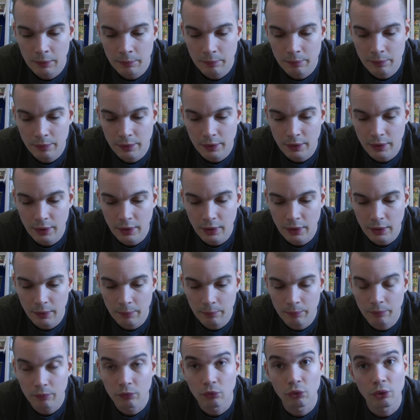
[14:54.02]
but
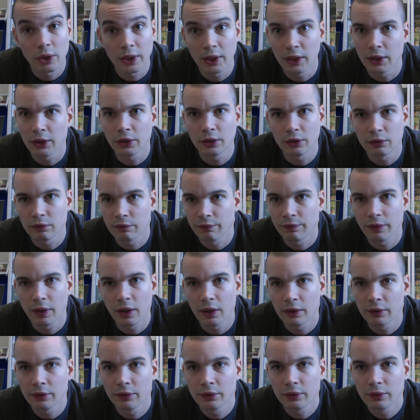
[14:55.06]
really good
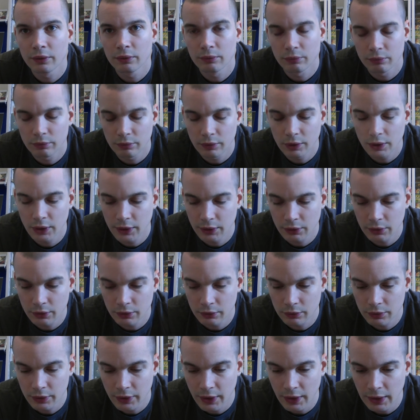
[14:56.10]
fun, really
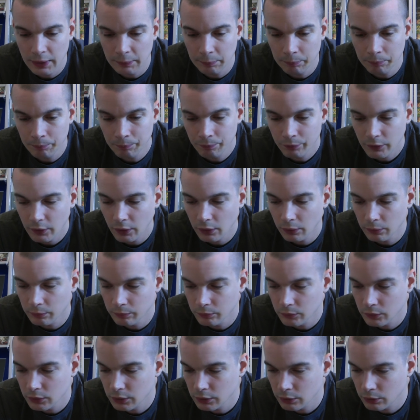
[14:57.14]
good game. I'm
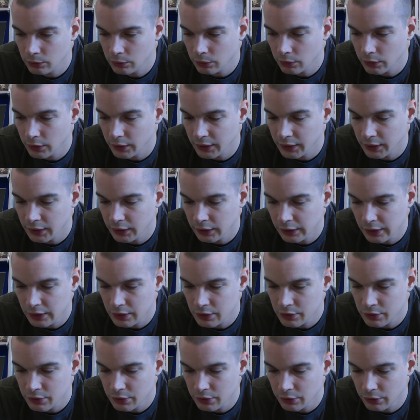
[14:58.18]
quite
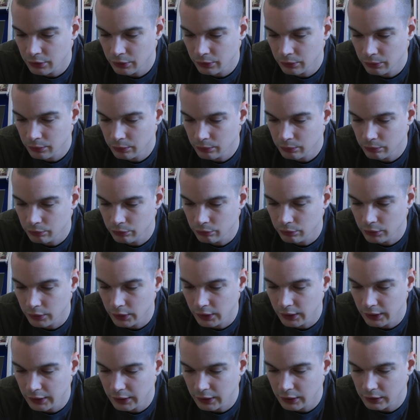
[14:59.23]
keen to
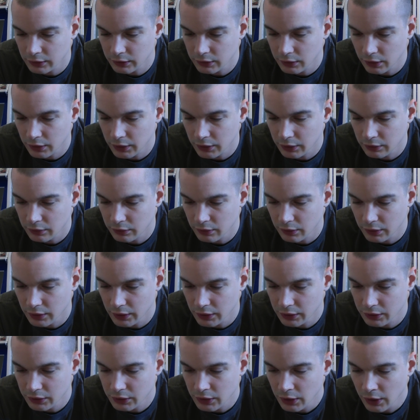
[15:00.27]
really get stuck into
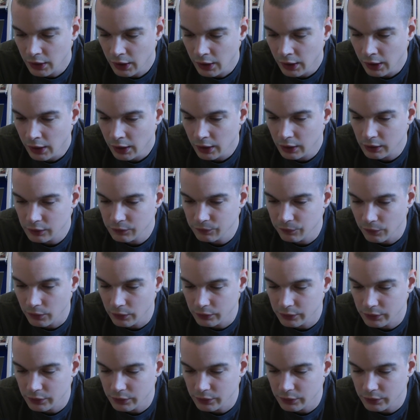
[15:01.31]
this. And as far as